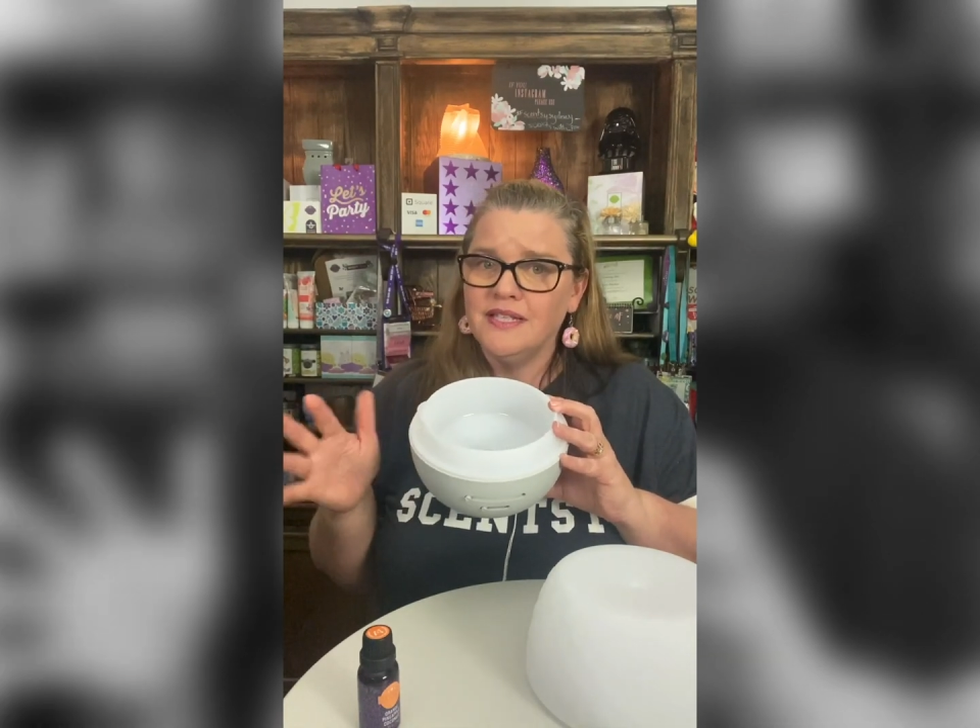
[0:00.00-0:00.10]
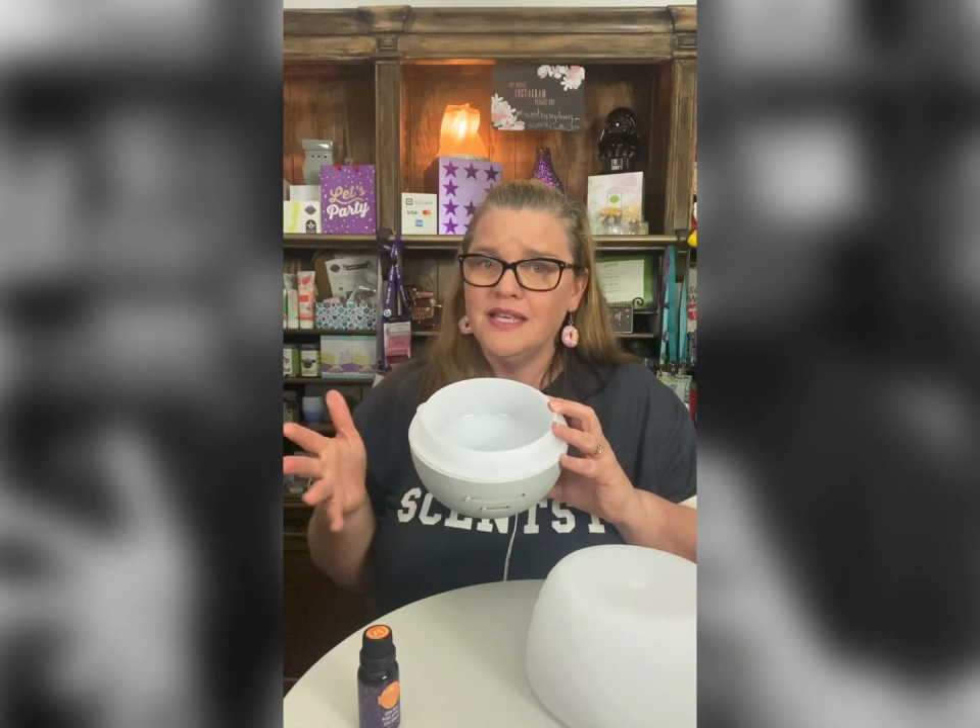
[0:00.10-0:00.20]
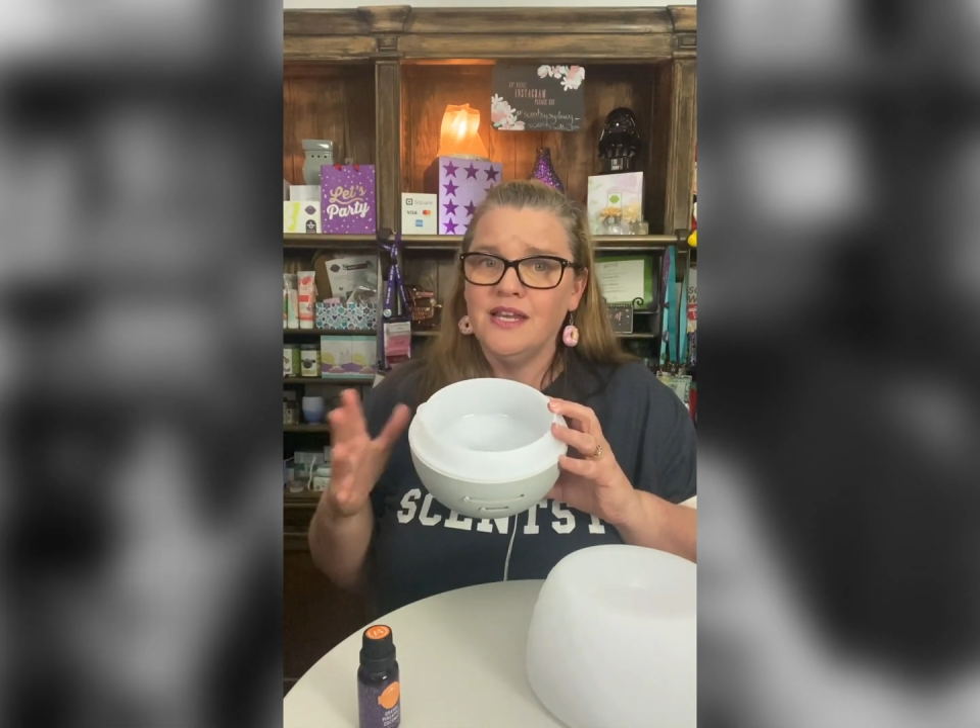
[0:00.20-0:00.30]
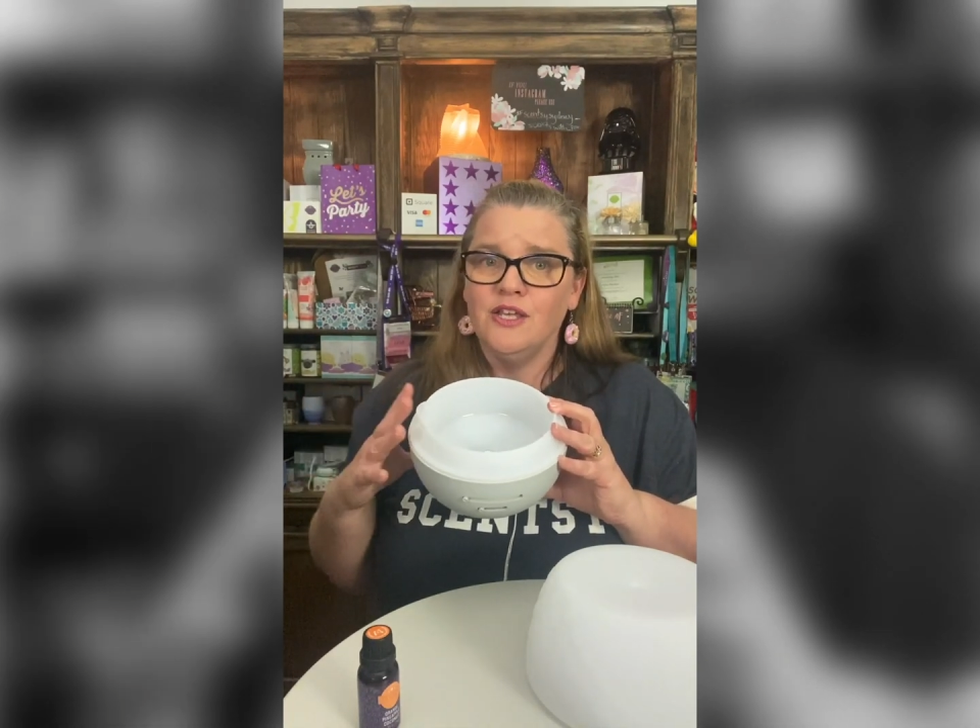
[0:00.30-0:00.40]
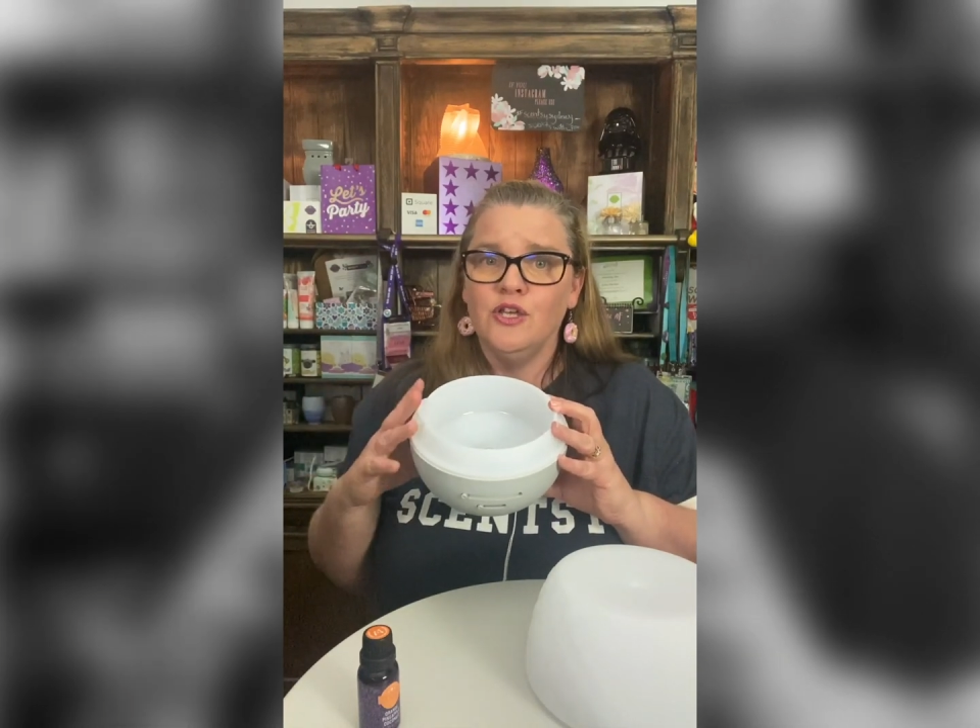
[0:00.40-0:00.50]

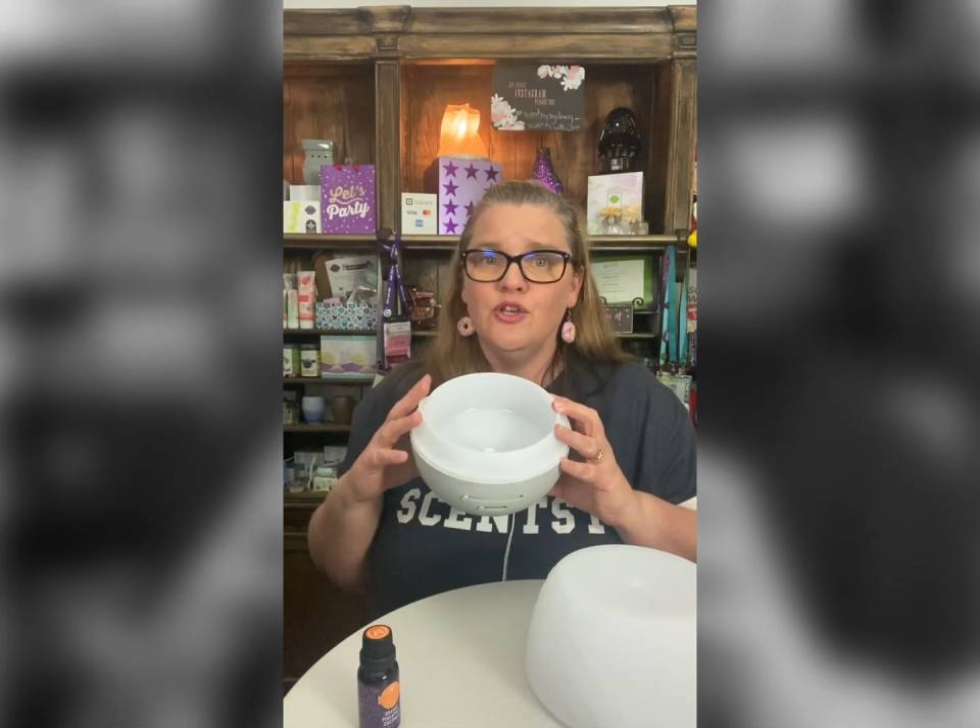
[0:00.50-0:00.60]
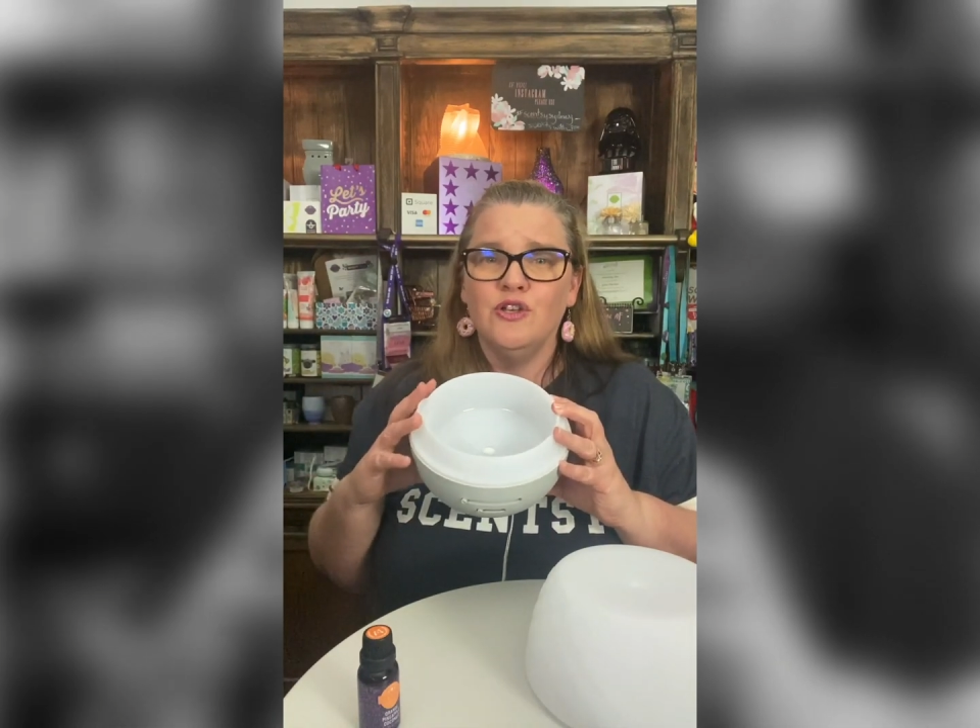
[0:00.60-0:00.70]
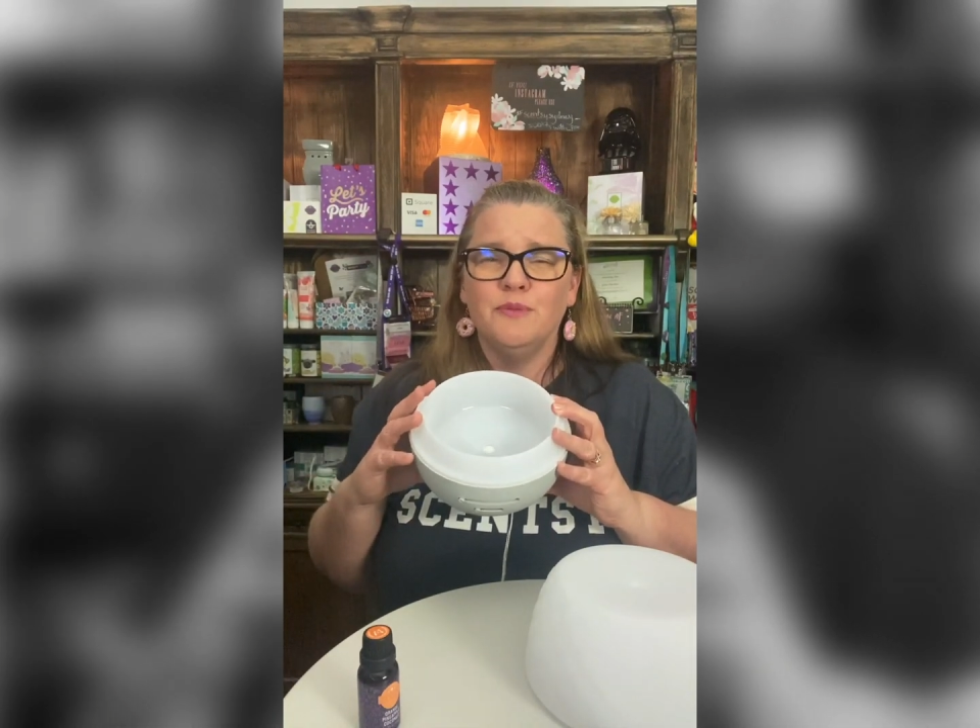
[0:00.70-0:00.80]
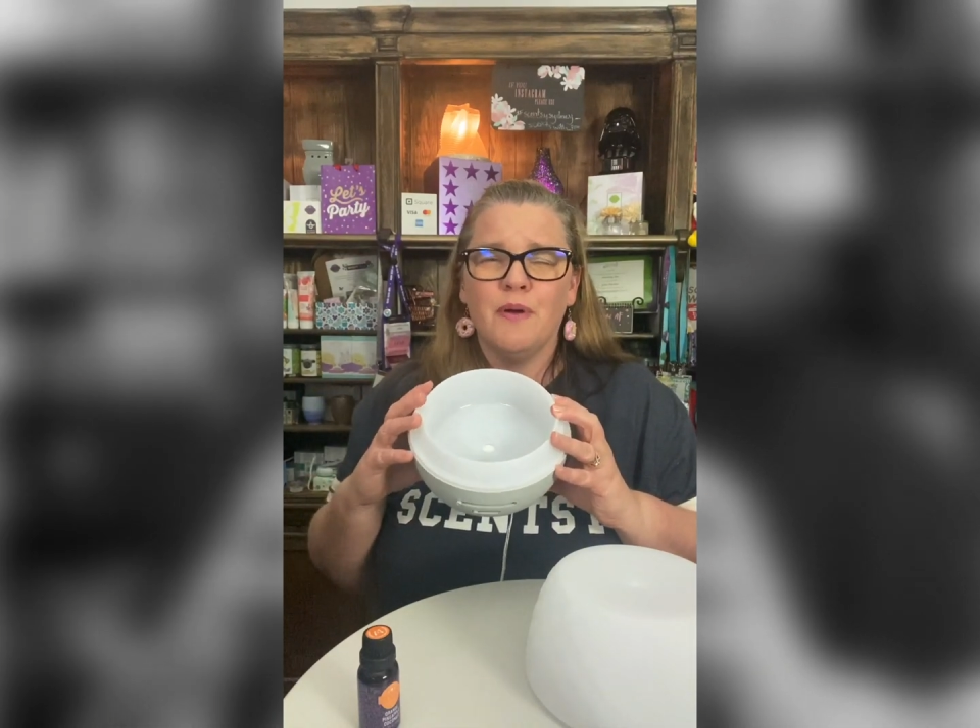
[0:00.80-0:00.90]
setting you use,